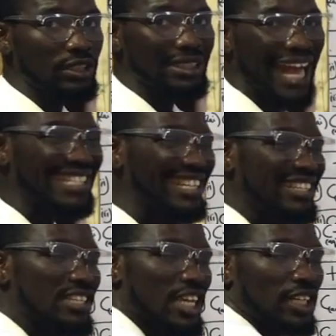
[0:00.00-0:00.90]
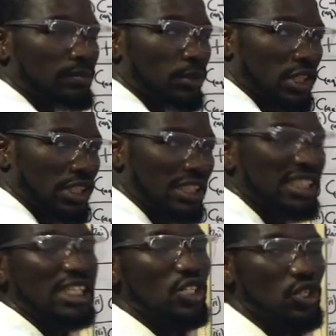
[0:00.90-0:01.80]
That is the second
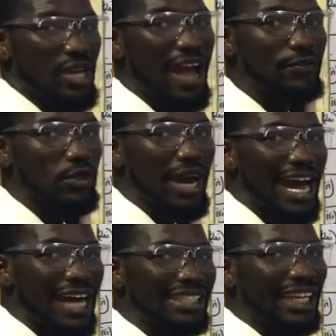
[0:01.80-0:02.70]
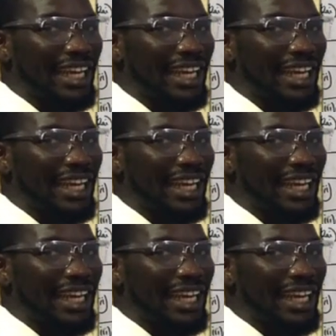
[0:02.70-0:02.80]
portion. So you have to add